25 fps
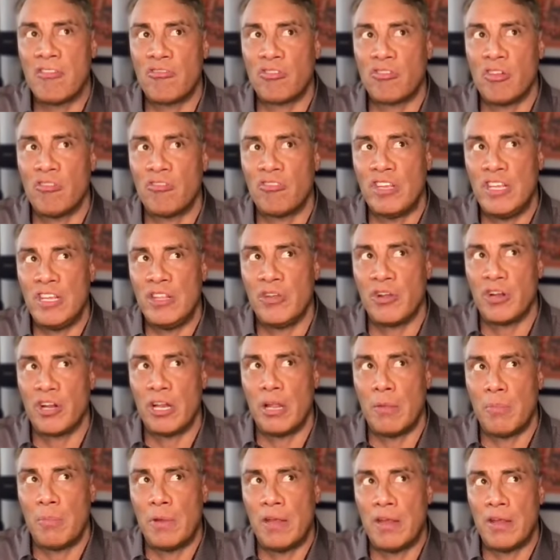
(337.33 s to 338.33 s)
So it's either going
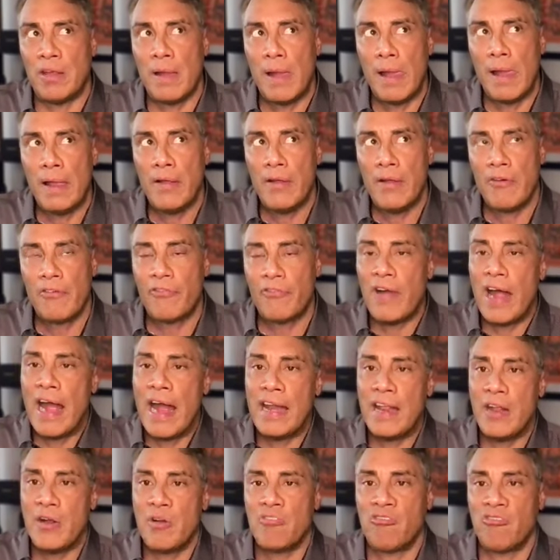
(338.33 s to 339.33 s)
to be
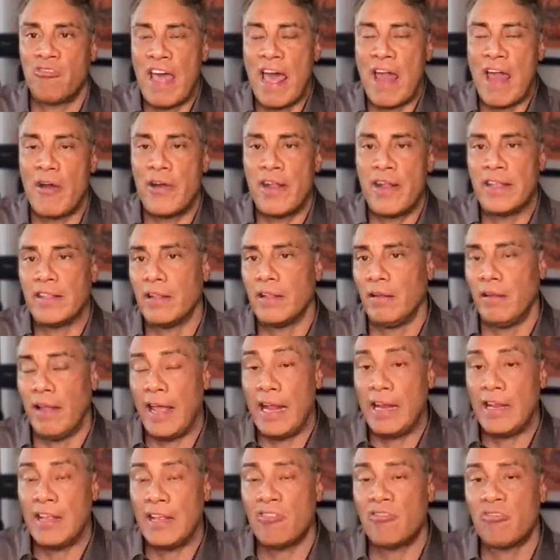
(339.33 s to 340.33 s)
Friday or Saturday at the
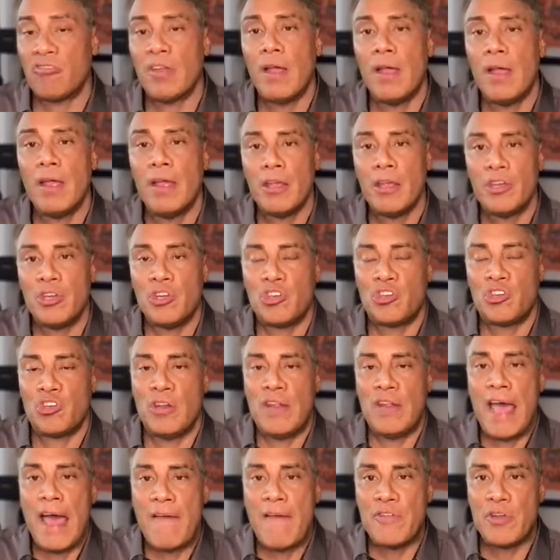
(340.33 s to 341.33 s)
latest. You
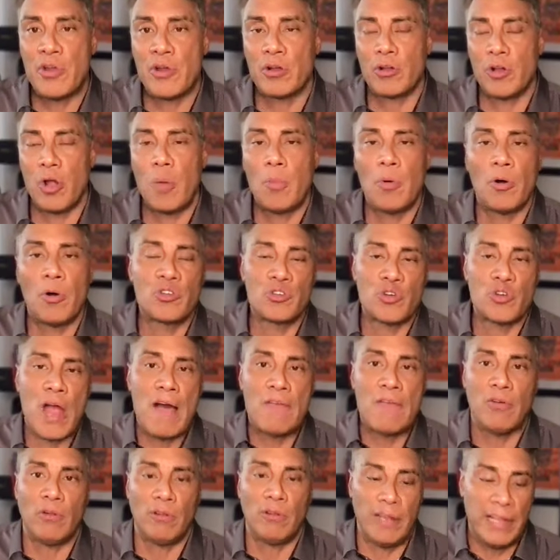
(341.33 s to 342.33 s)
should have your global
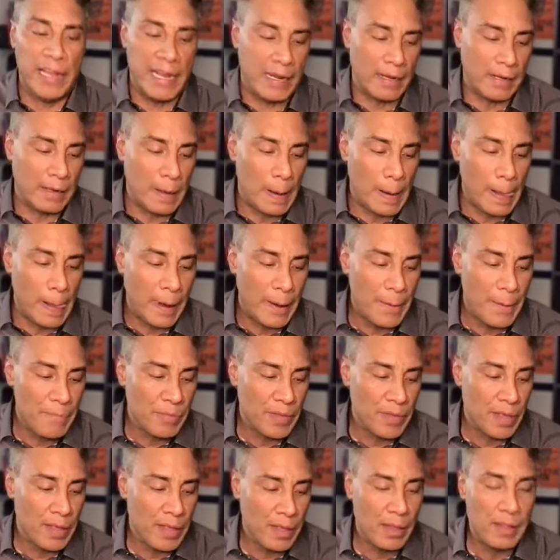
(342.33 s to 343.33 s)
travel link.
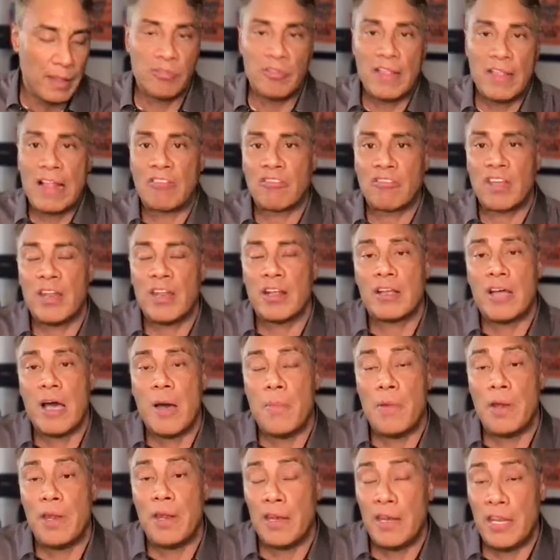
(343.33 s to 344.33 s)
That's going to
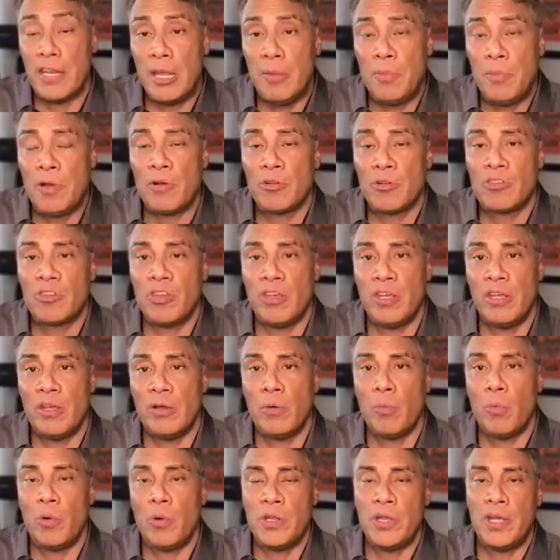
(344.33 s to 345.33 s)
come in an email to
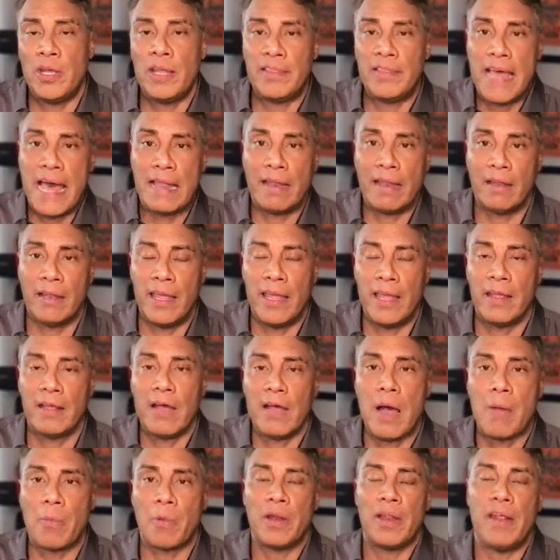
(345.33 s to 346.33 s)
you. When you hit that link,
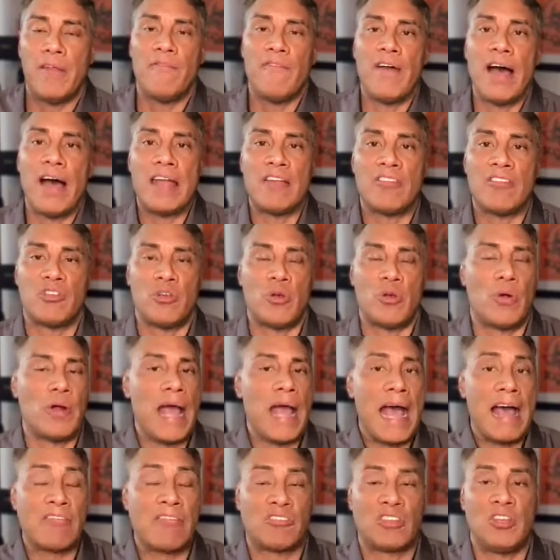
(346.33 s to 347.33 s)
I'm going to advise you or
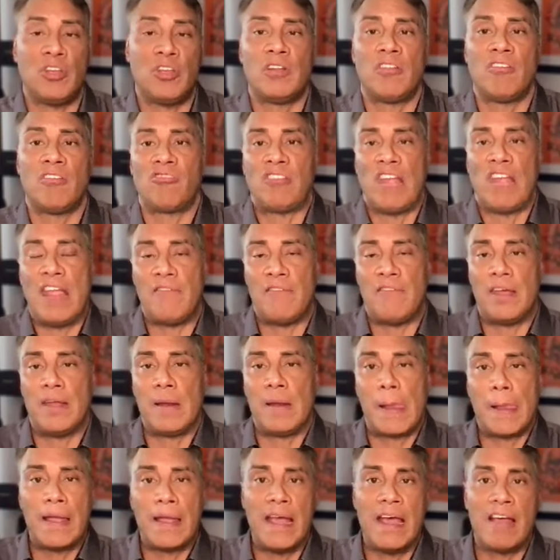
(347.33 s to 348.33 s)
ask you to save
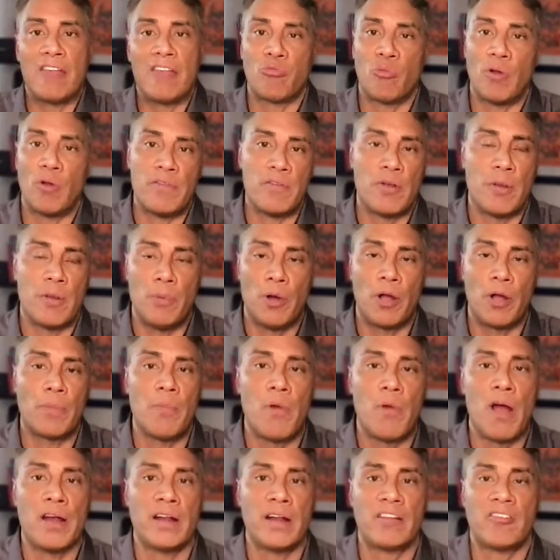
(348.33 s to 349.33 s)
it as one of your
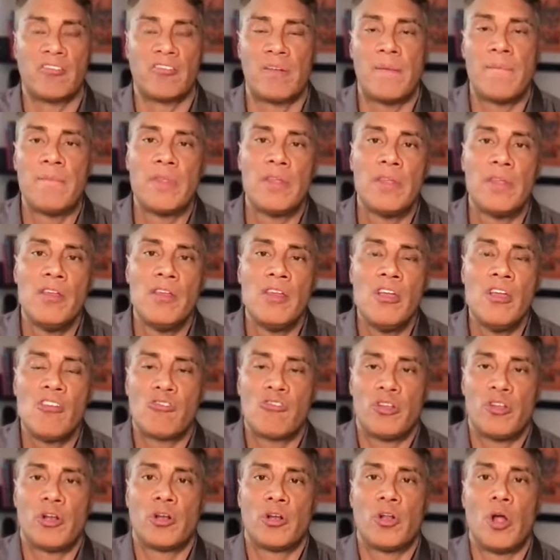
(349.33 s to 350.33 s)
bookmarks
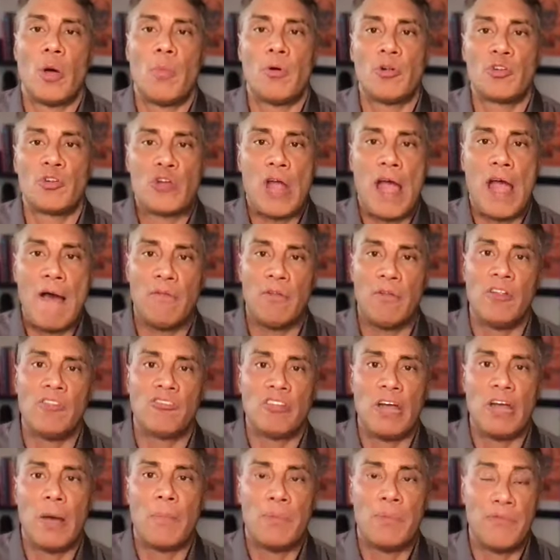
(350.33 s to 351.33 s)
so your global travel
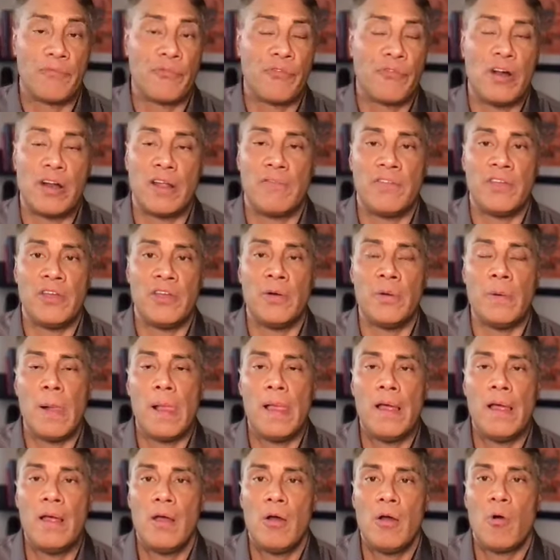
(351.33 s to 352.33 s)
is up in front of you,
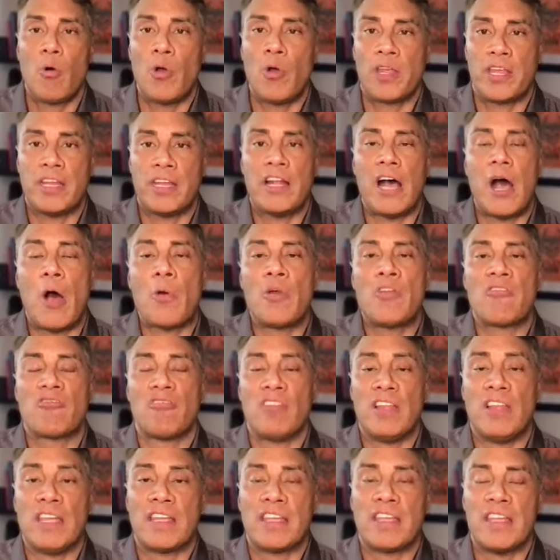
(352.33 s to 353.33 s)
or you can always
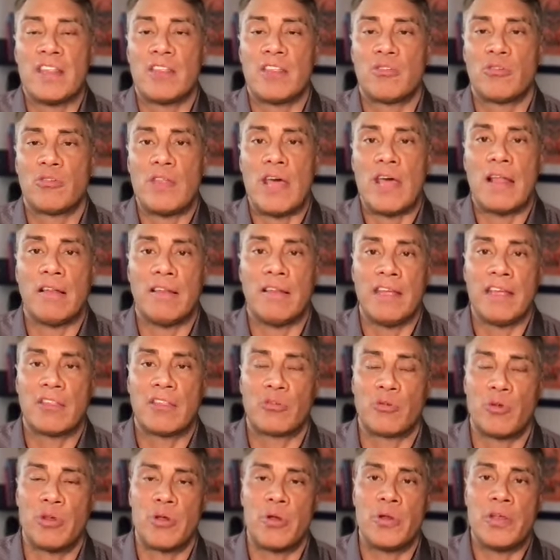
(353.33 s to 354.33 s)
link into that link
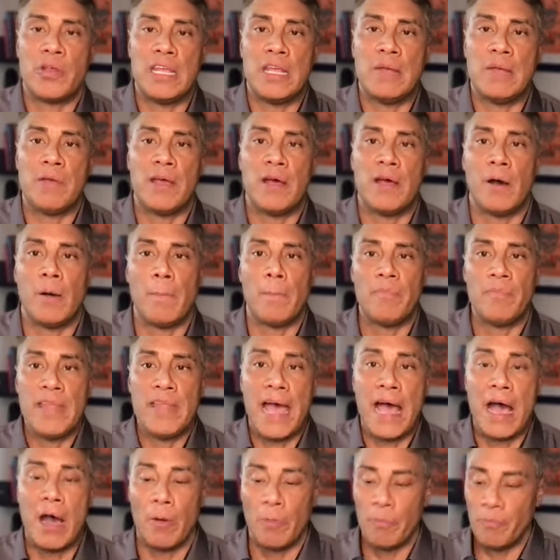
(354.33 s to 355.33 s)
through your email.
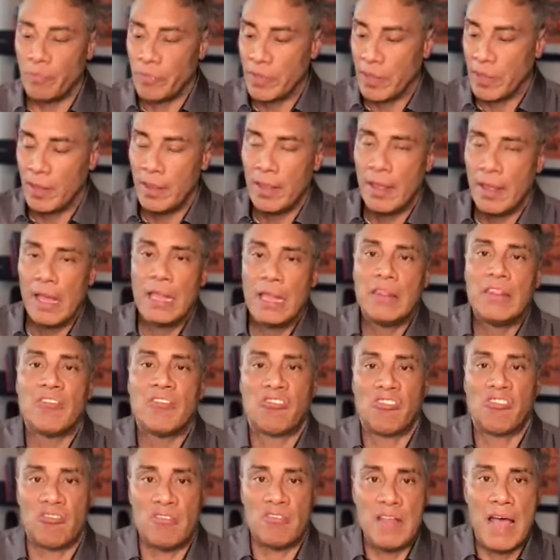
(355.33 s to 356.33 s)
Now,
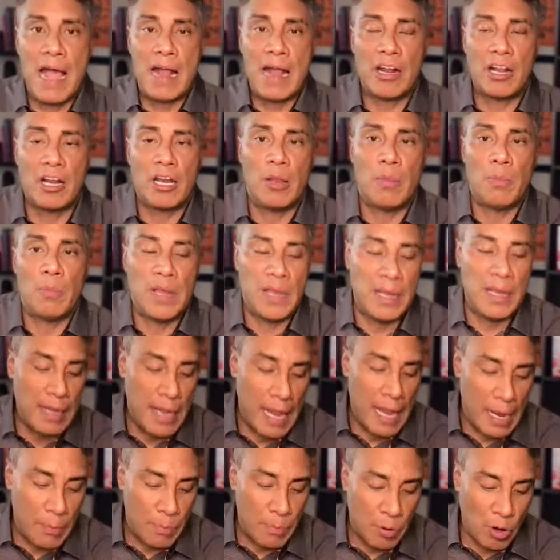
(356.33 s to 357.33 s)
this is not going to be
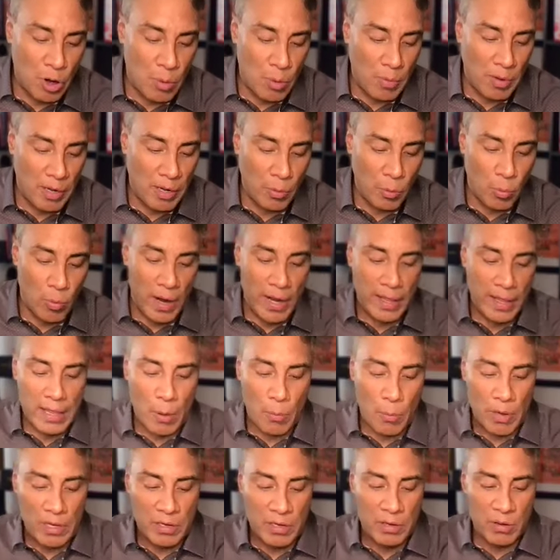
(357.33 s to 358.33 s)
a permanent way
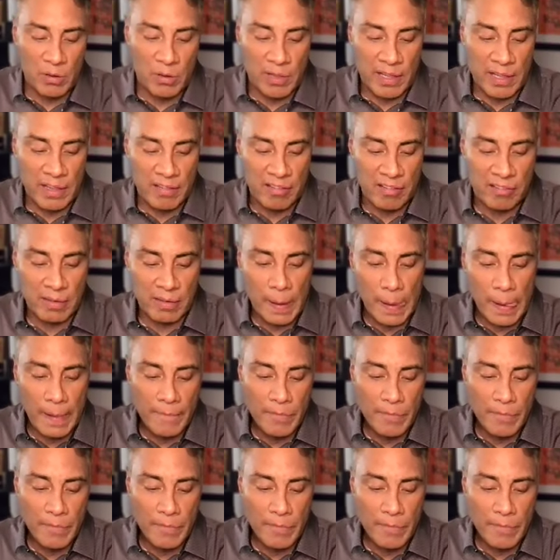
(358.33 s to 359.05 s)
that we do this.